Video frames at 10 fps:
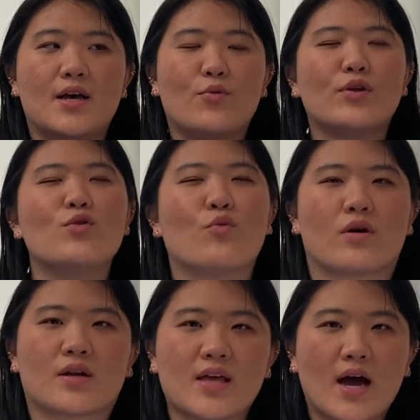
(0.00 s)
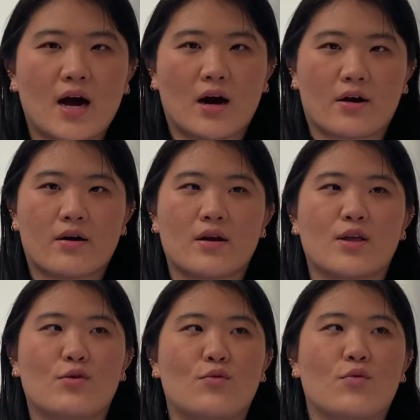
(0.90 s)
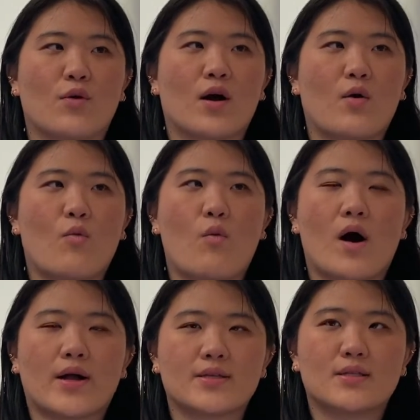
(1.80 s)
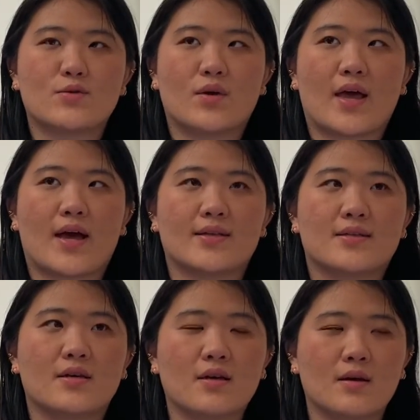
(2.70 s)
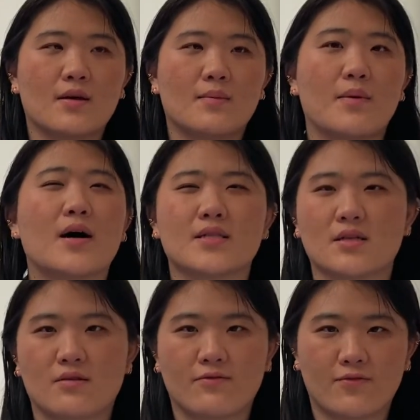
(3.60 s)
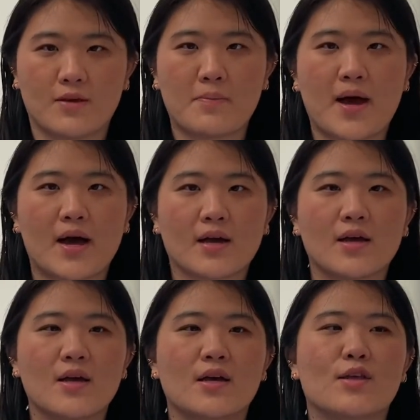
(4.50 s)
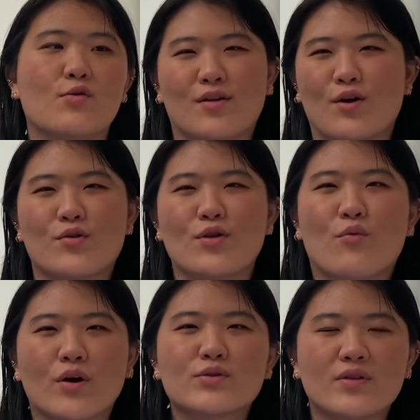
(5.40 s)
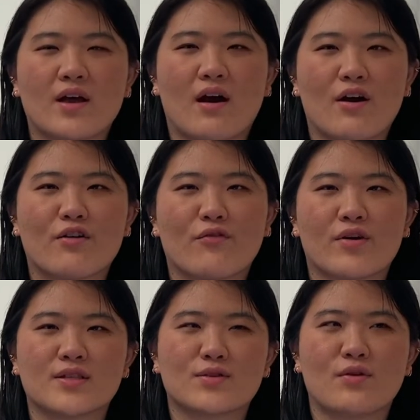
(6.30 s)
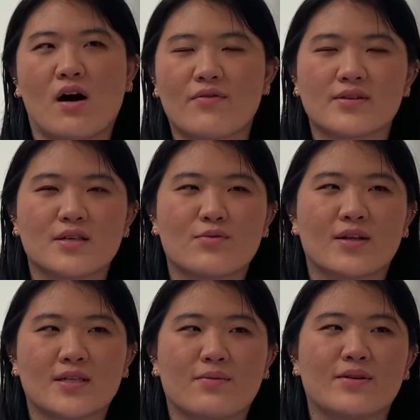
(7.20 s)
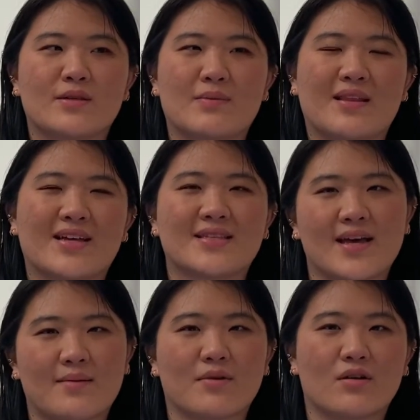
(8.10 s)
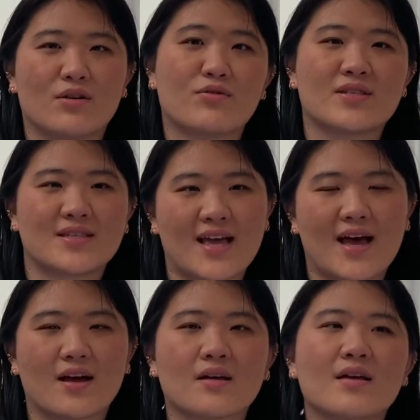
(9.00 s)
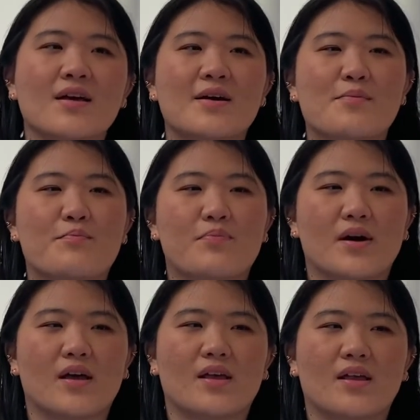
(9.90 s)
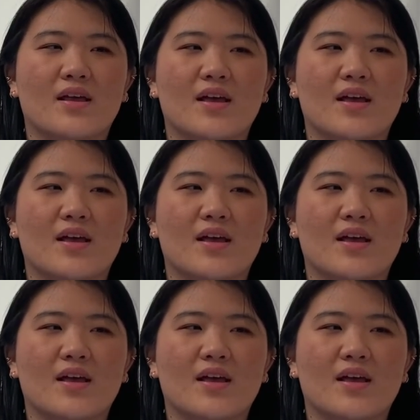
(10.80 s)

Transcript: when you work that hard, you want to get positive feedback. You know, you work really hard for it, so obviously you want someone to be like, damn girl, you a snack. But